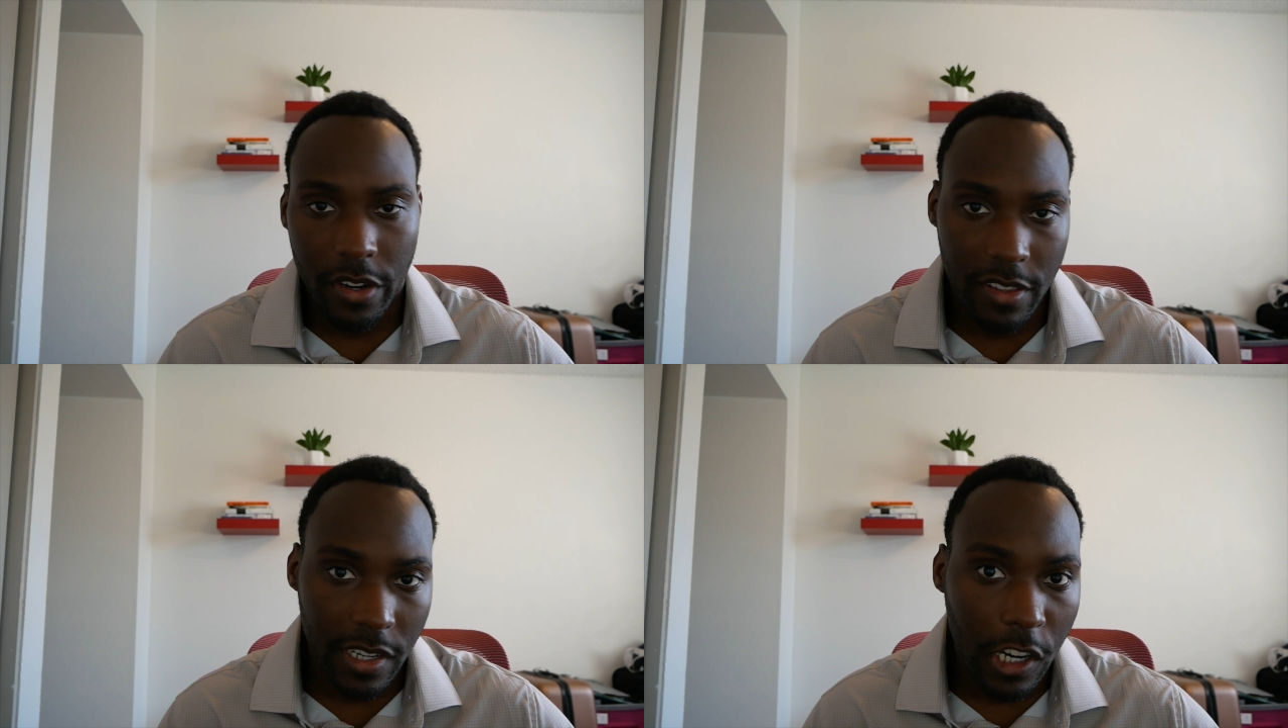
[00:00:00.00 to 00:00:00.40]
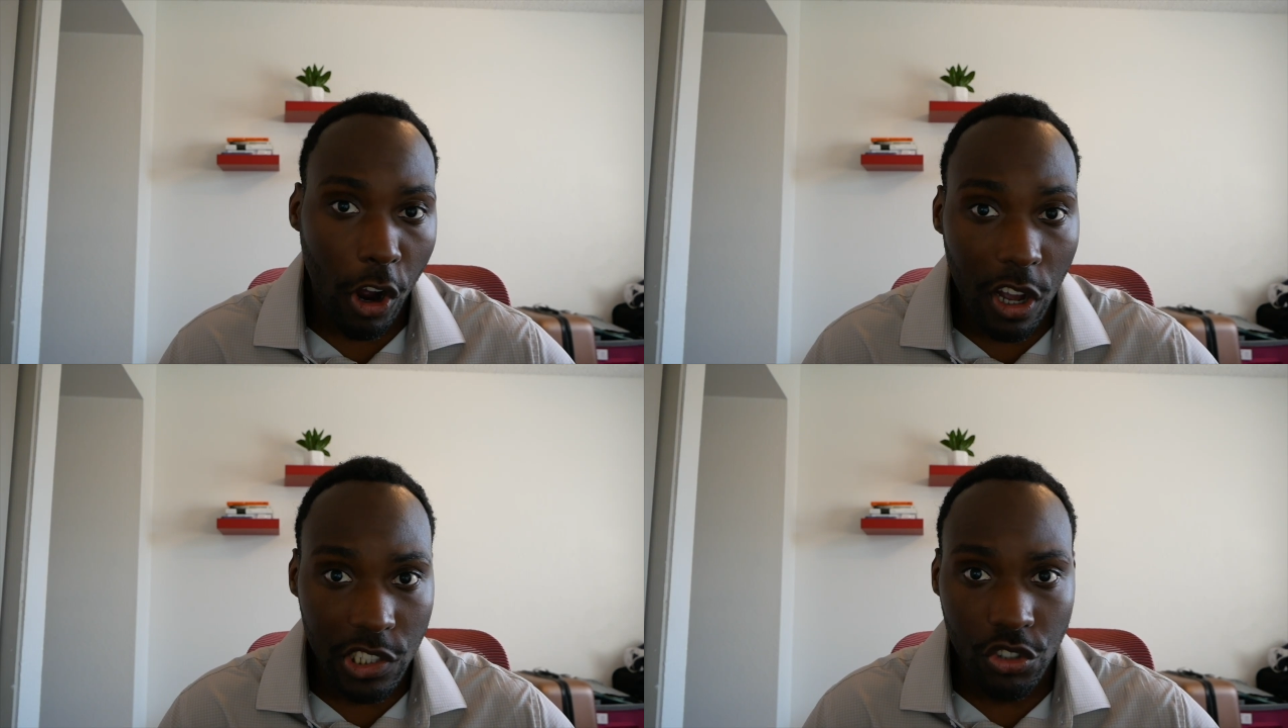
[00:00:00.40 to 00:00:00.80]
it's a
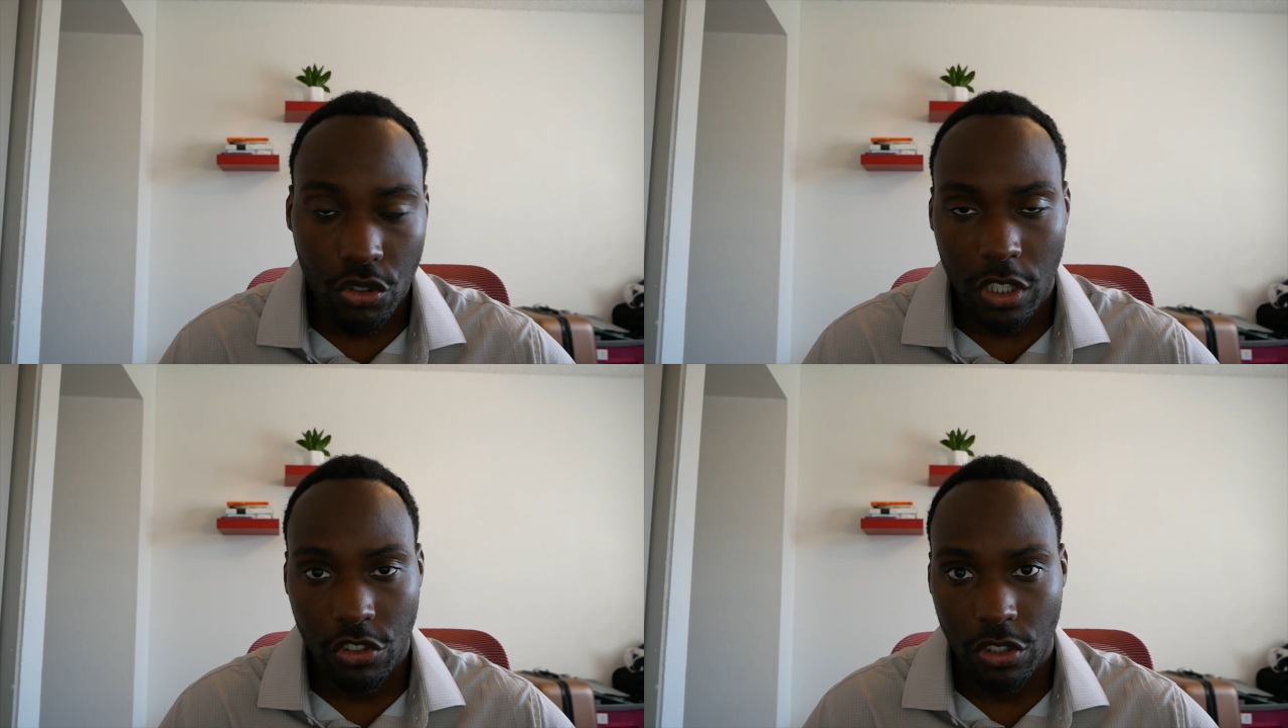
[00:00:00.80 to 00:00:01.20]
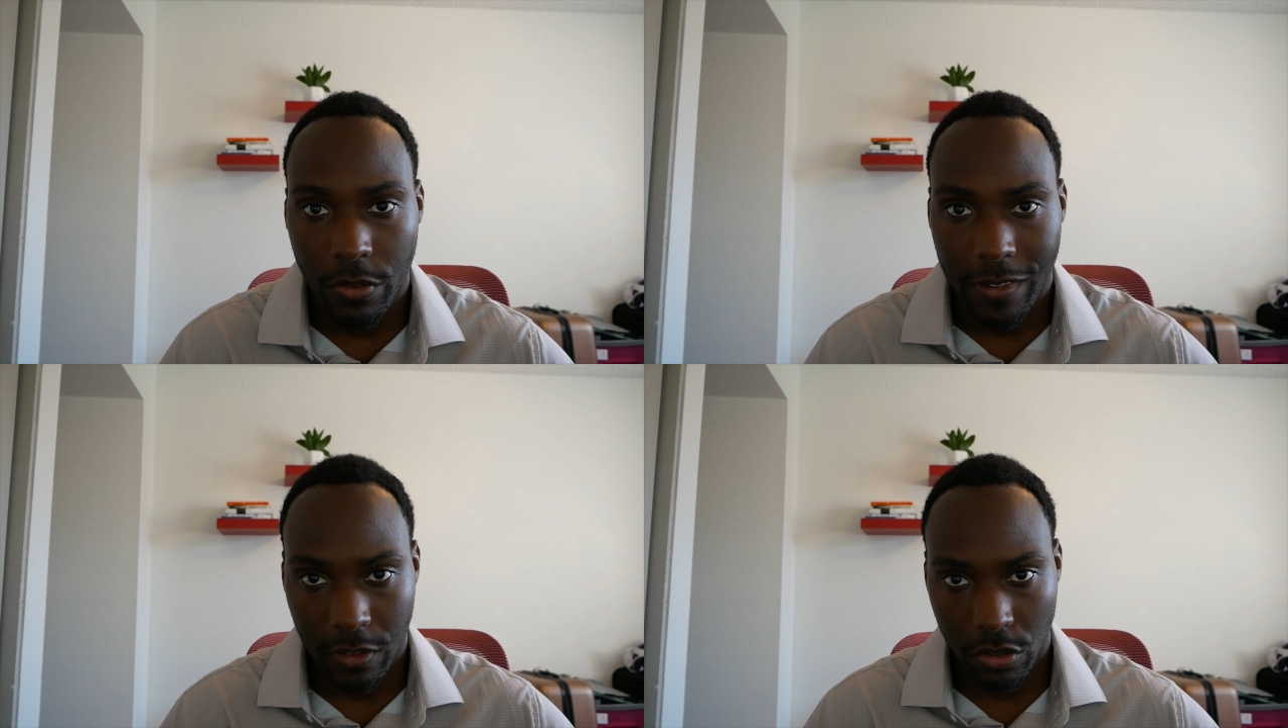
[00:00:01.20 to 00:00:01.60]
cost structure
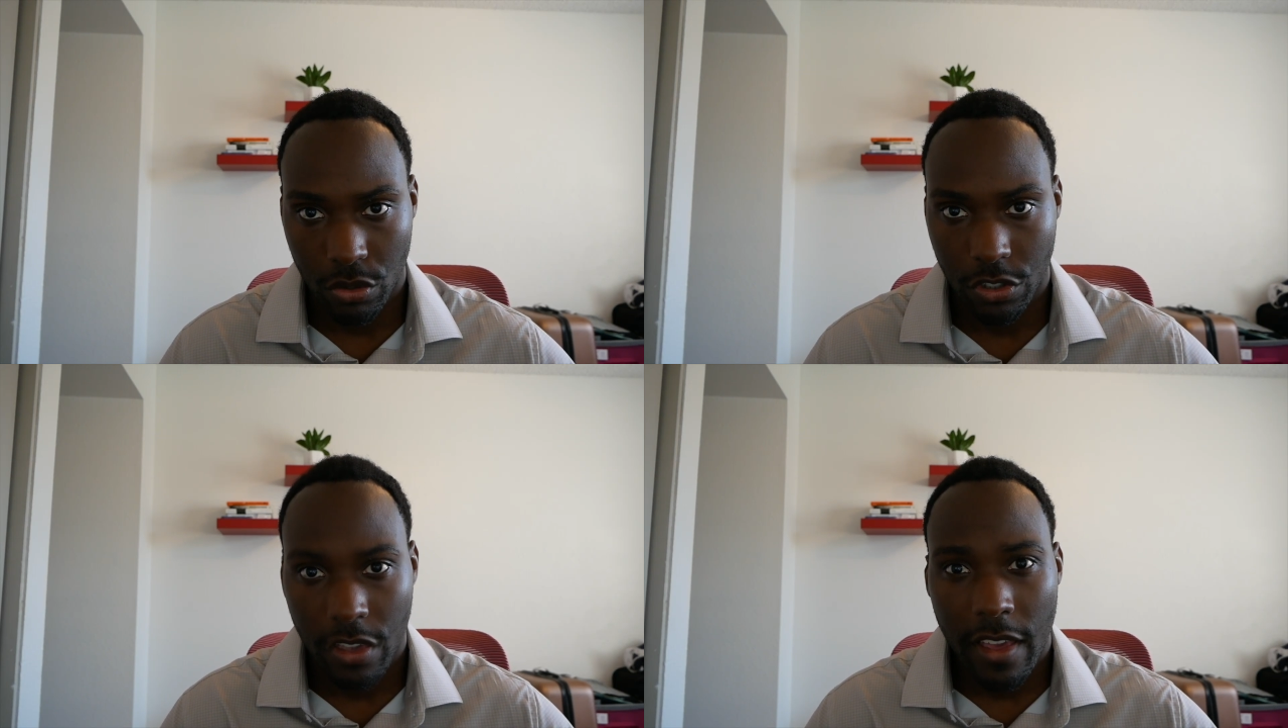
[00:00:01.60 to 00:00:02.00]
revolution.